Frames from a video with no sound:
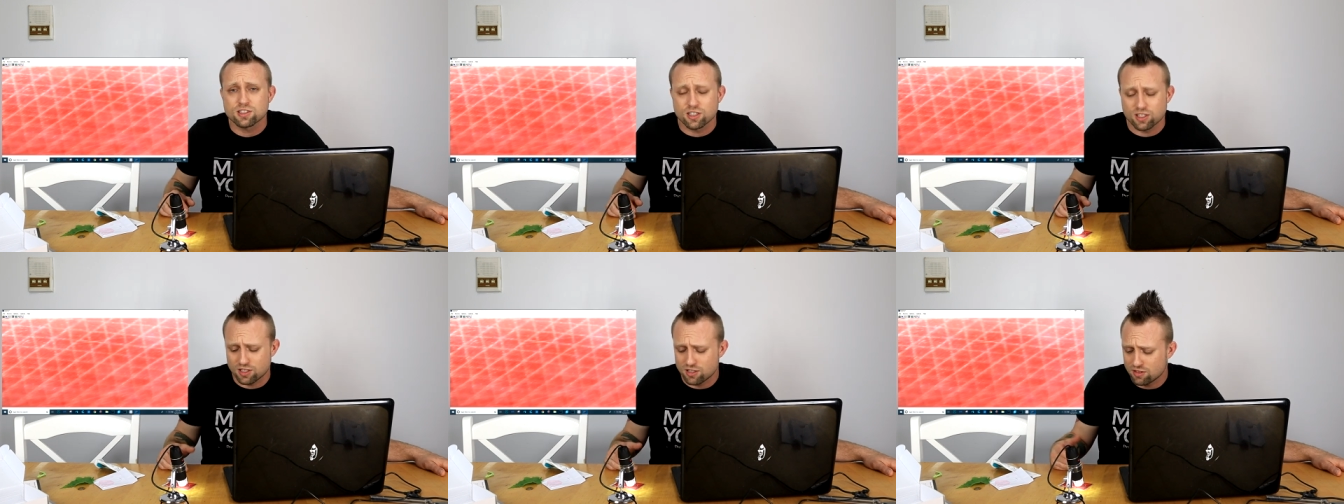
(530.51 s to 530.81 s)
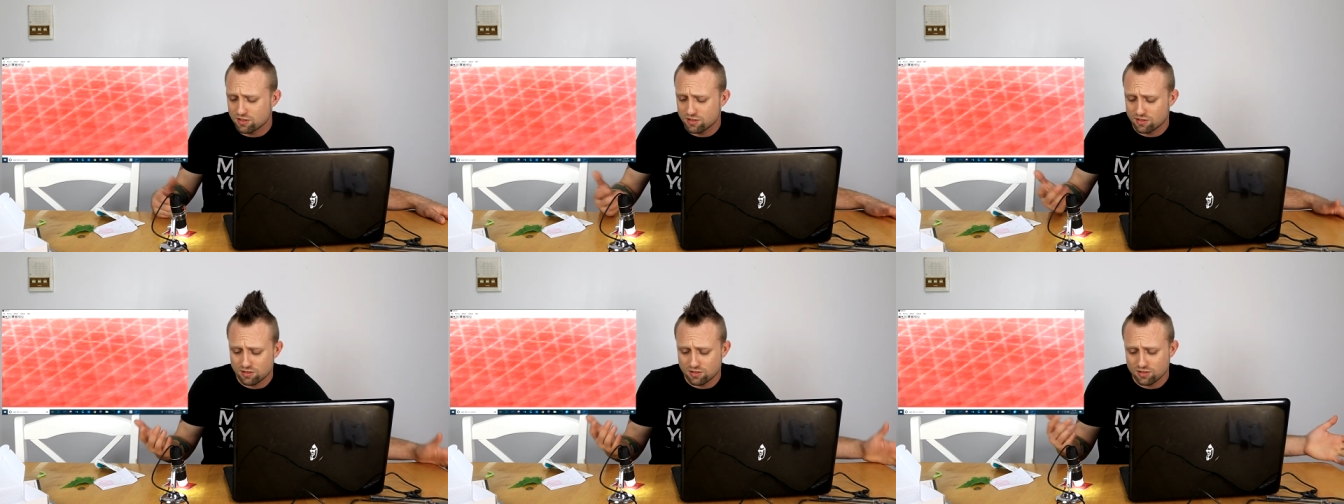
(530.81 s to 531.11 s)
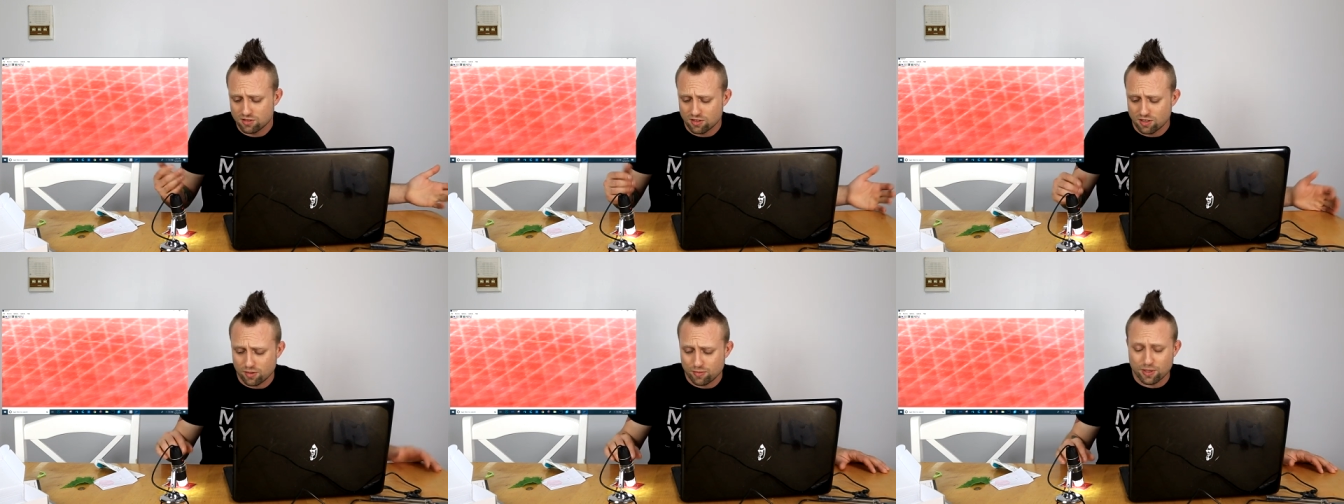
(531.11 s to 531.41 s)
Like,
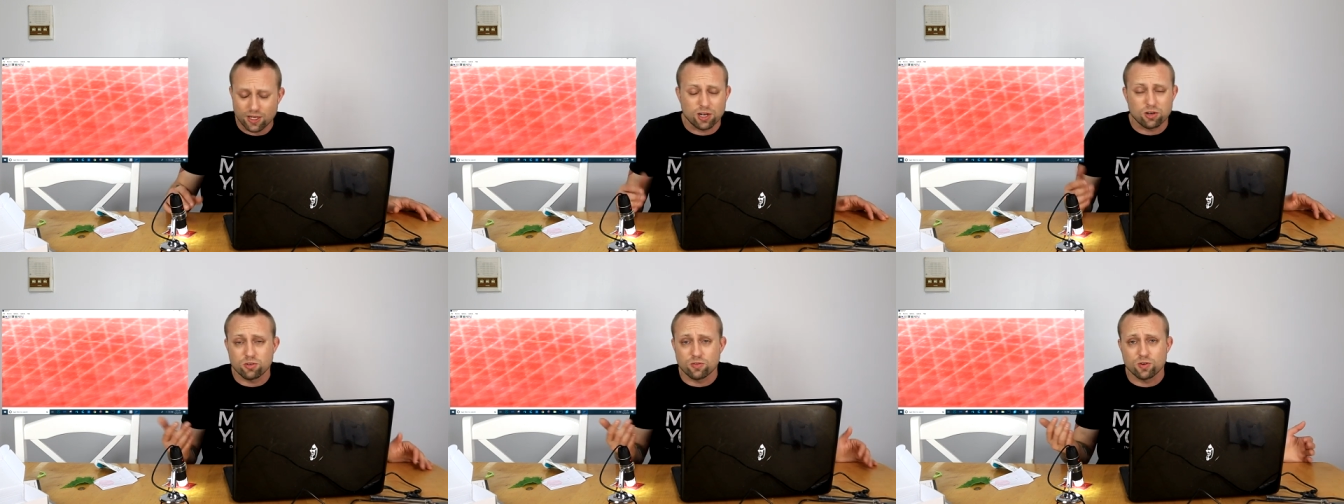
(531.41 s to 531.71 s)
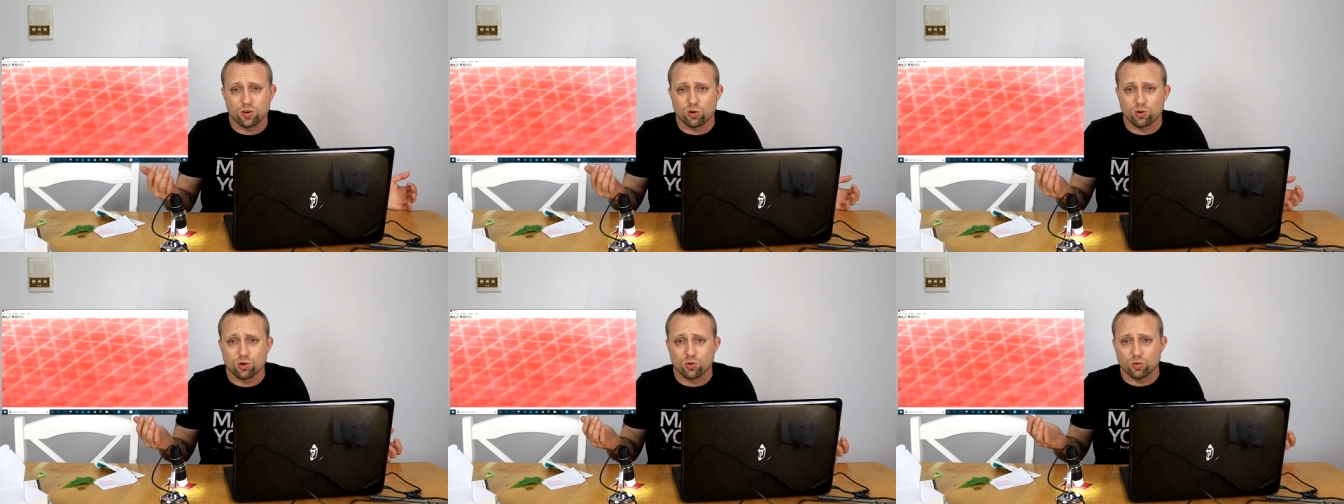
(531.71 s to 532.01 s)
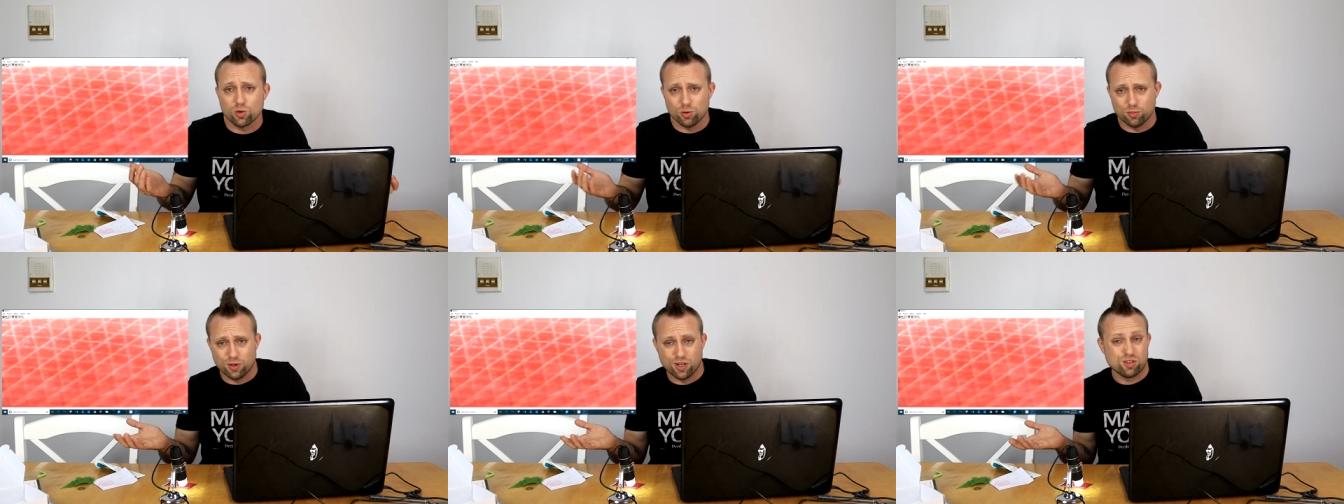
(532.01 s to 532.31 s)
I mean, I don't even know what a
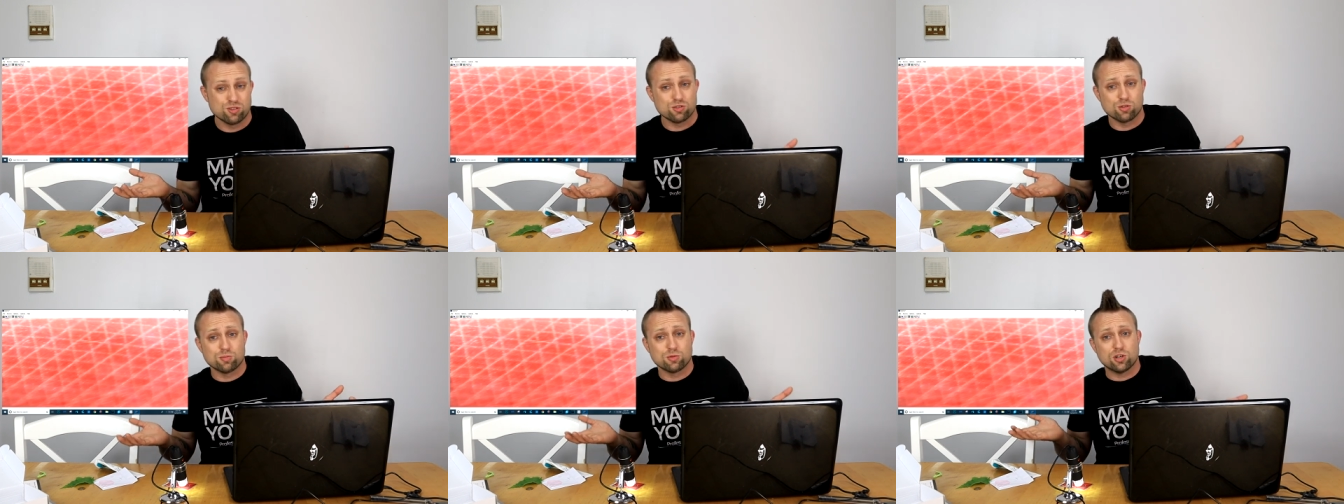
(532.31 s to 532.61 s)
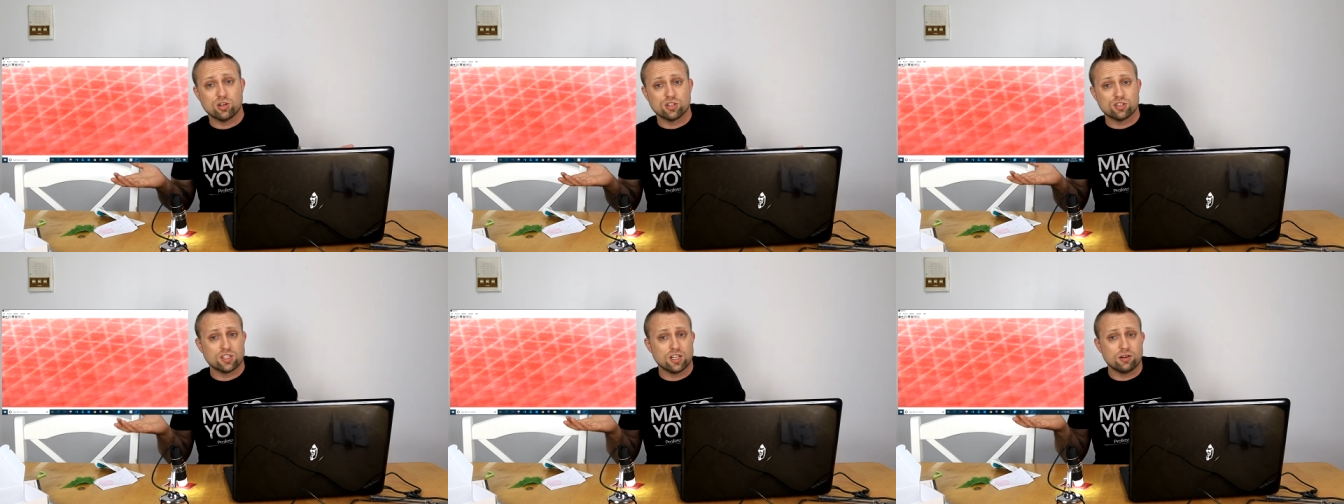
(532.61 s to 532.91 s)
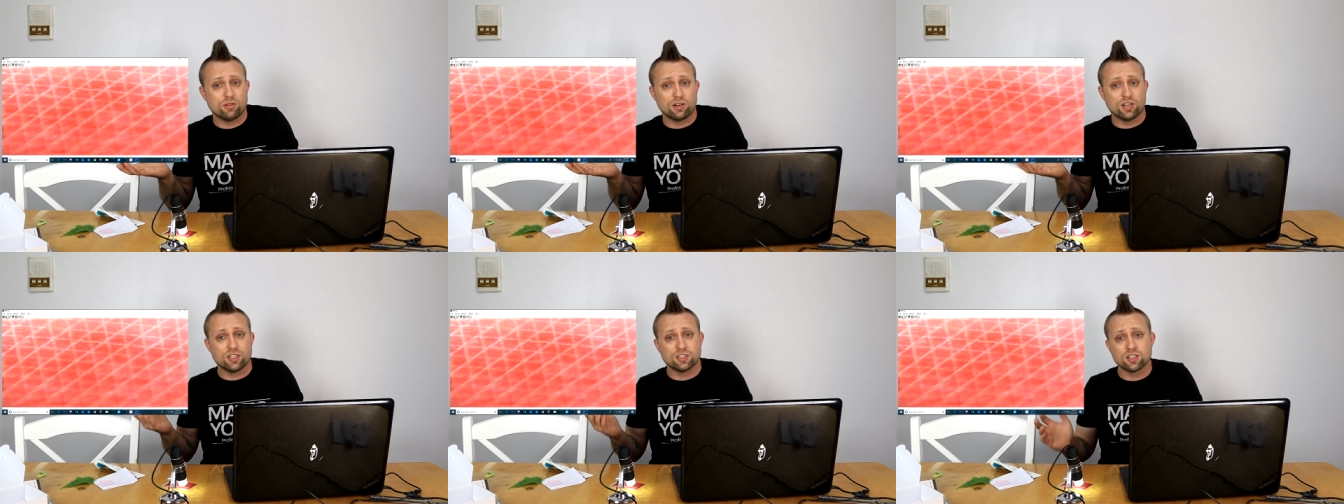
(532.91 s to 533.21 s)
real microscope costs
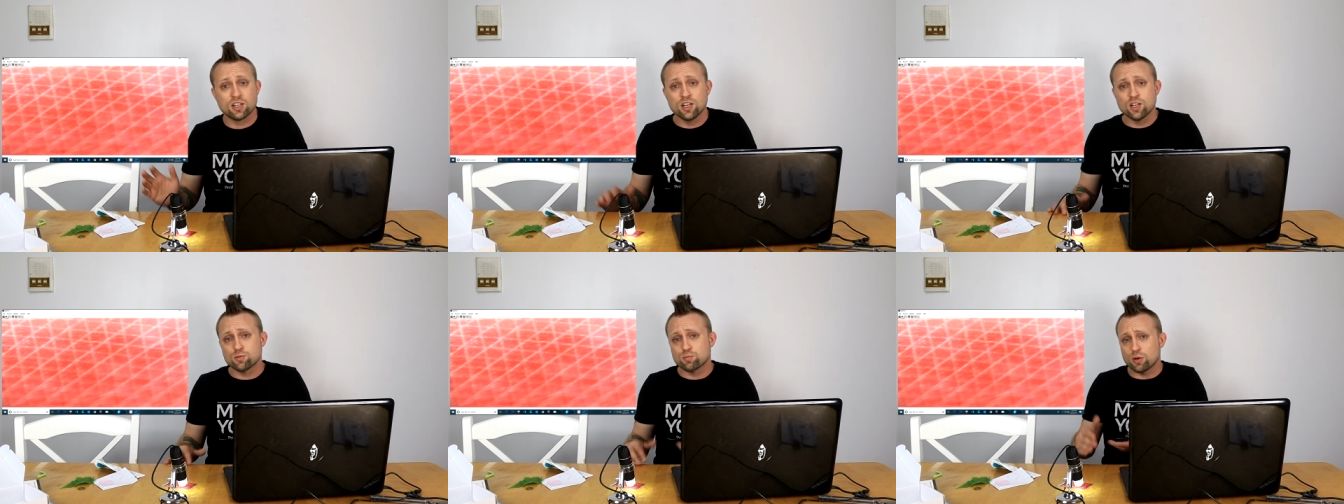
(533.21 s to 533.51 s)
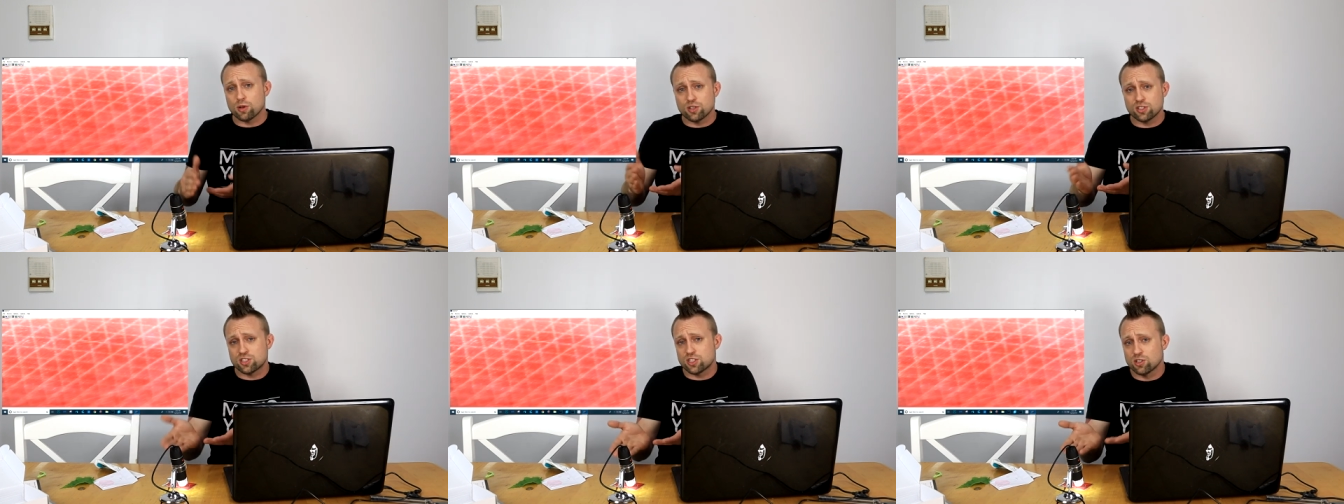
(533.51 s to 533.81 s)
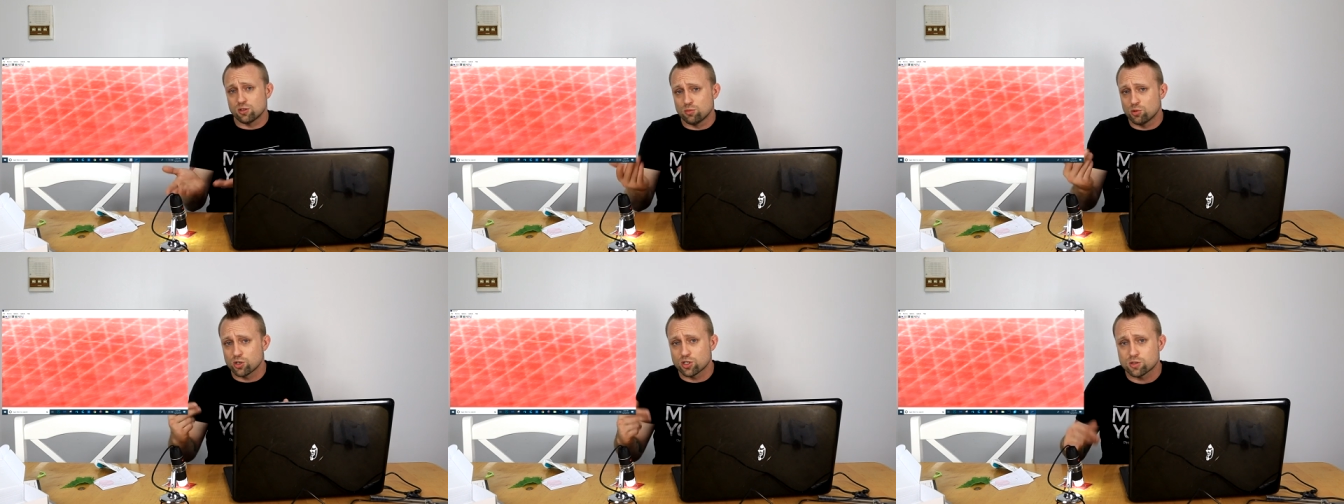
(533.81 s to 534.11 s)
nowadays. Probably
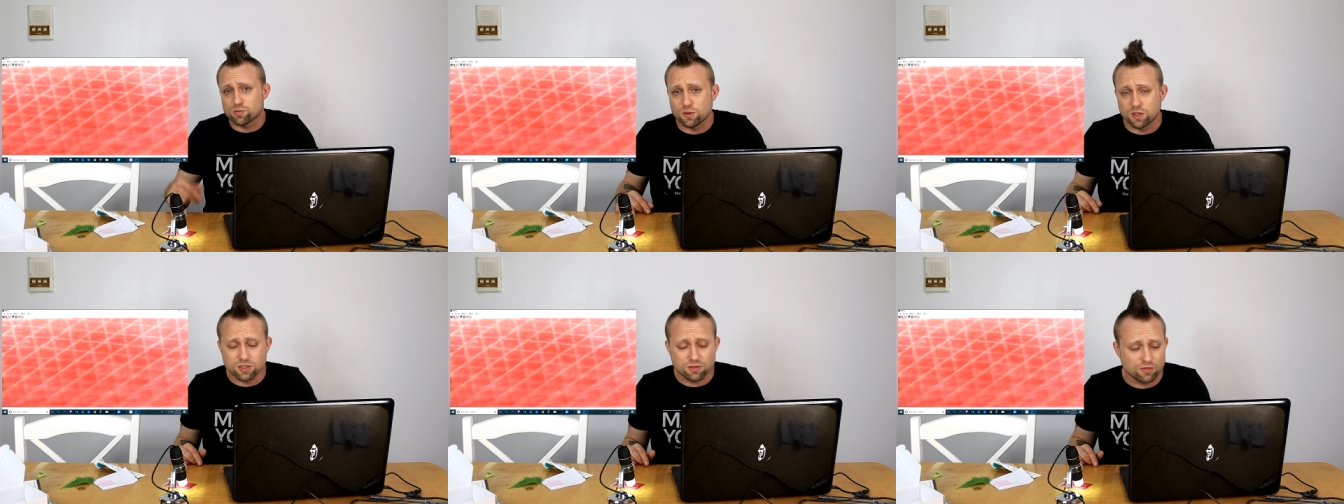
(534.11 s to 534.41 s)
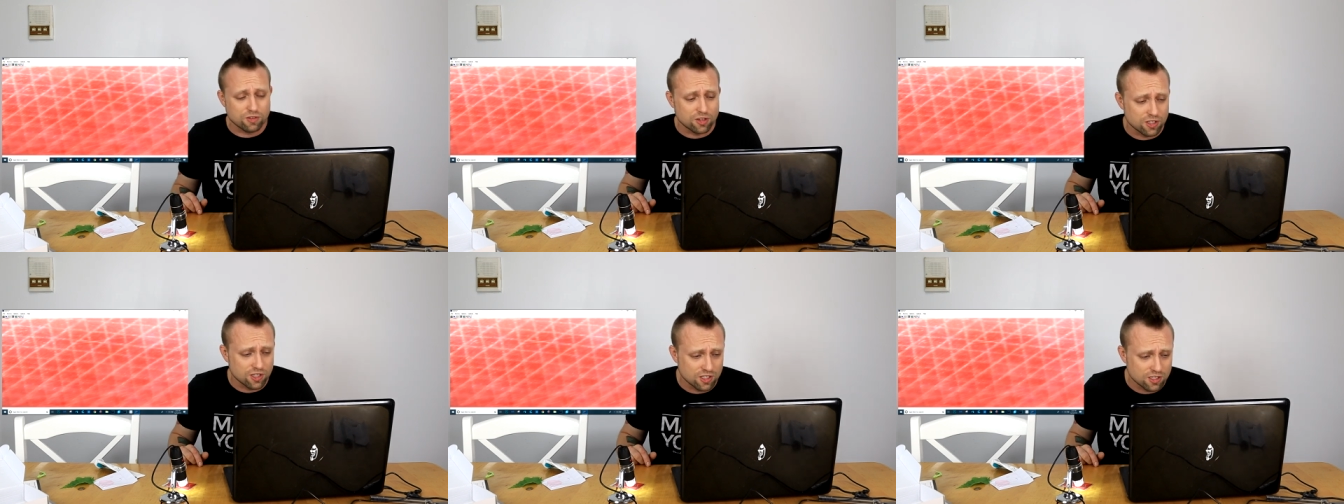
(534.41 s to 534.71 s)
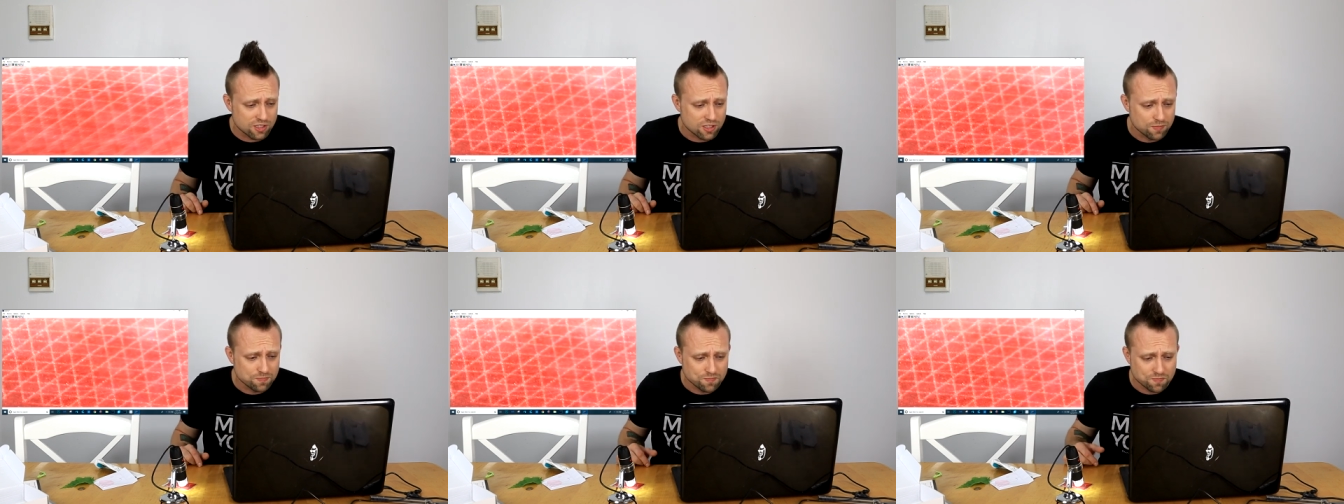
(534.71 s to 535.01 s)
still more expensive than
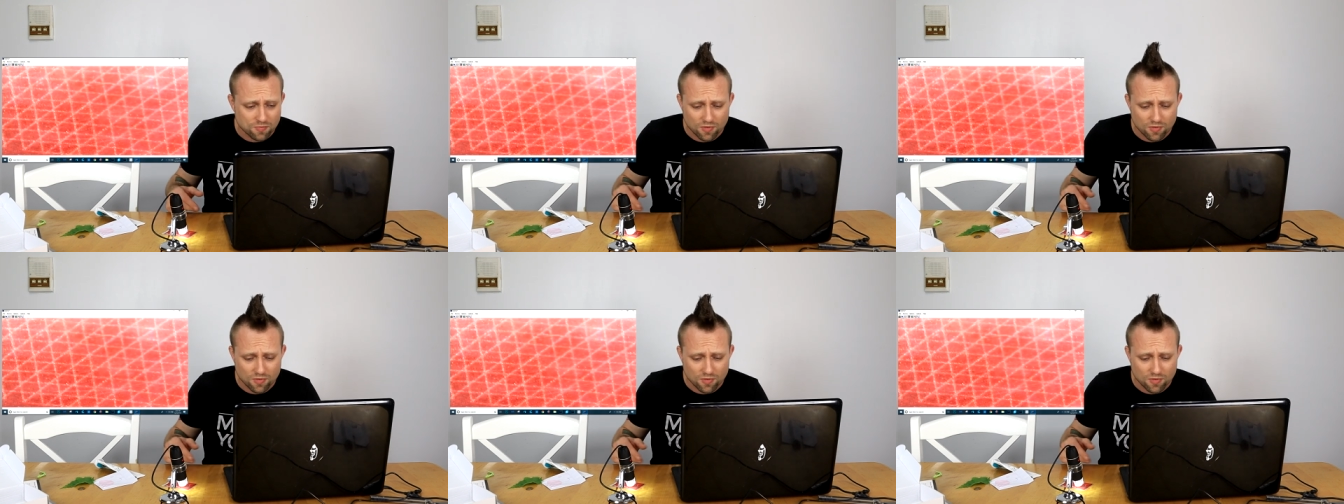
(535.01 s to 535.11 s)
this.